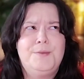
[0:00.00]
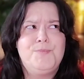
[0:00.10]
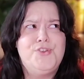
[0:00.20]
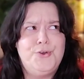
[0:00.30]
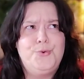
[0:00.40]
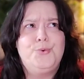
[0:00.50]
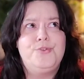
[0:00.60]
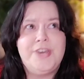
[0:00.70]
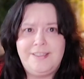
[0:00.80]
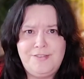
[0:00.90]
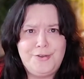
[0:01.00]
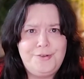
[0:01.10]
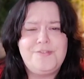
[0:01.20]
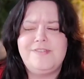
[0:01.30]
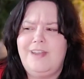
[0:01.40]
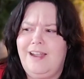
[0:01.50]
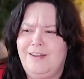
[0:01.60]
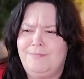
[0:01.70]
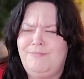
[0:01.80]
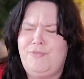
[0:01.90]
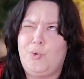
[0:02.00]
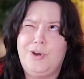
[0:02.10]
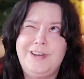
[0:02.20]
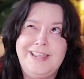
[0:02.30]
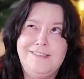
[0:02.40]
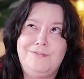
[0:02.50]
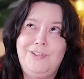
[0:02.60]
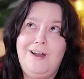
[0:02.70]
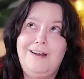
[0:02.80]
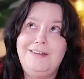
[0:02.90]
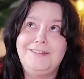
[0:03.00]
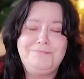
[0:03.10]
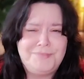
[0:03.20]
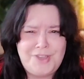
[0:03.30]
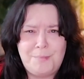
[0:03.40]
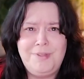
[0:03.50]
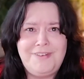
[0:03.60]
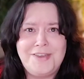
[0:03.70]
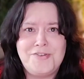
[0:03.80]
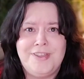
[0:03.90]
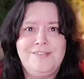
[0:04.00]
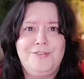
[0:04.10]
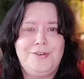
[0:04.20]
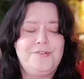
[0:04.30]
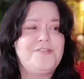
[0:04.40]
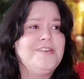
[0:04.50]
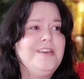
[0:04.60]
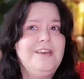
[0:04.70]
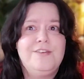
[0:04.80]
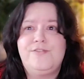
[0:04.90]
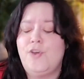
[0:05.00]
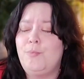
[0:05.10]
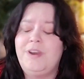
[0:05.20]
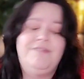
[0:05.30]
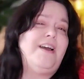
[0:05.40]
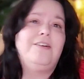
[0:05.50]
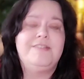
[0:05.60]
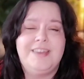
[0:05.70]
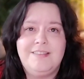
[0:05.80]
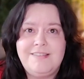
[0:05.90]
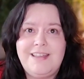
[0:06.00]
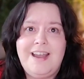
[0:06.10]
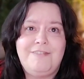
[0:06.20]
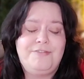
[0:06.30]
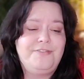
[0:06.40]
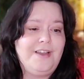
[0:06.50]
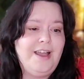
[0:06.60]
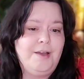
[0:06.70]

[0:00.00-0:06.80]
2 chancellors, 4 deans of law, couple of vice chancellors, so many faculty and staff,